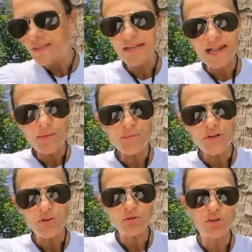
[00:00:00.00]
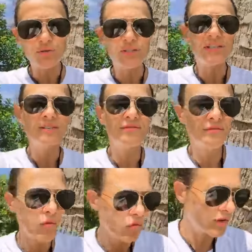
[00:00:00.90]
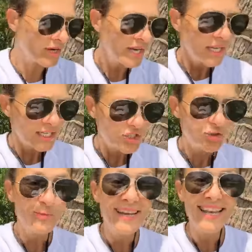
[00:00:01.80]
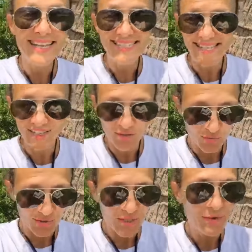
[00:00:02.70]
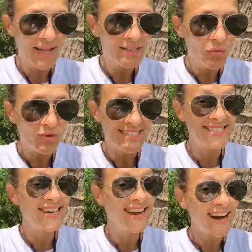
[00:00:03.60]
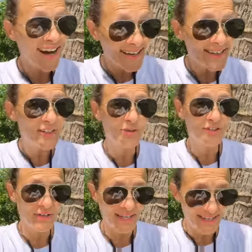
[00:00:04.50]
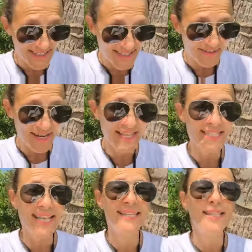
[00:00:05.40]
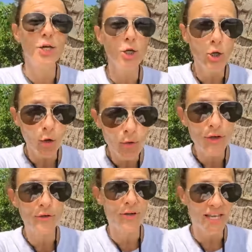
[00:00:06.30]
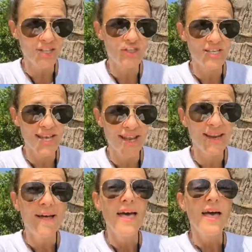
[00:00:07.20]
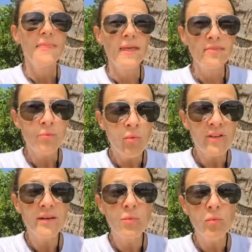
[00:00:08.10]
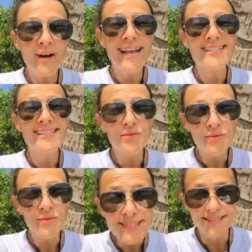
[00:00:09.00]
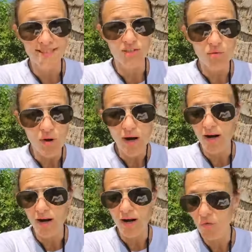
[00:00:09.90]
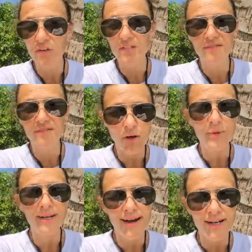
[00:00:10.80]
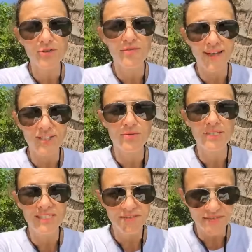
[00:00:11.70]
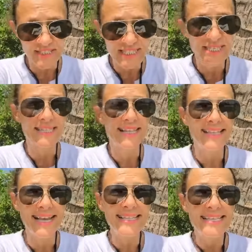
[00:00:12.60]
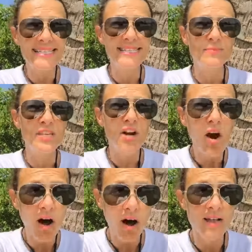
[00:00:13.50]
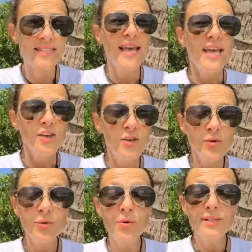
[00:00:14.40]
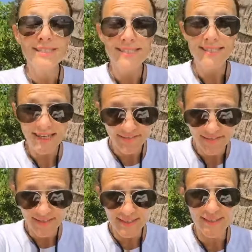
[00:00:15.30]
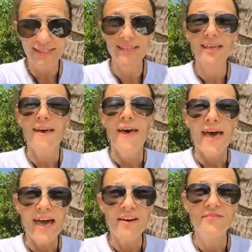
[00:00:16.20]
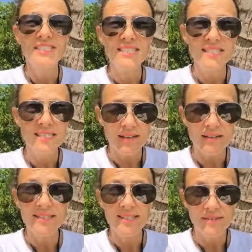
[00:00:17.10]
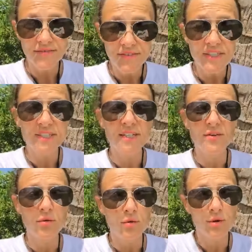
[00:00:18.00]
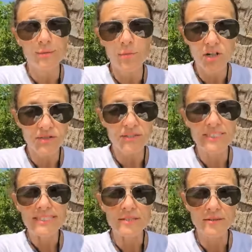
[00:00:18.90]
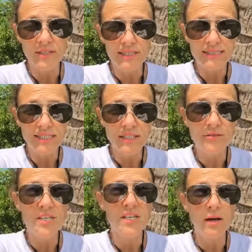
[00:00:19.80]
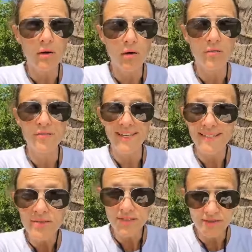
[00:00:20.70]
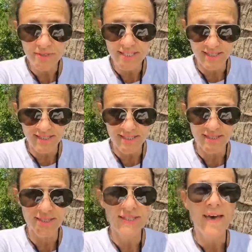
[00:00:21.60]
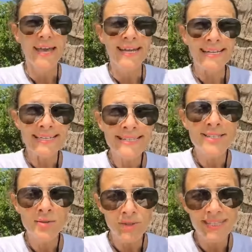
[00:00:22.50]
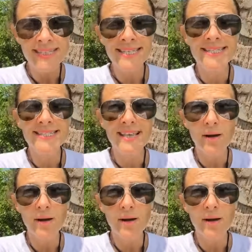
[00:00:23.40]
the number you should hear for, it should be less than 2. So in other words, the higher your triglycerides and the lower your HDL, the more at risk you are for developing cardiovascular disease. And that is because you definitely have severe or moderate degree of insulin resistance, and insulin is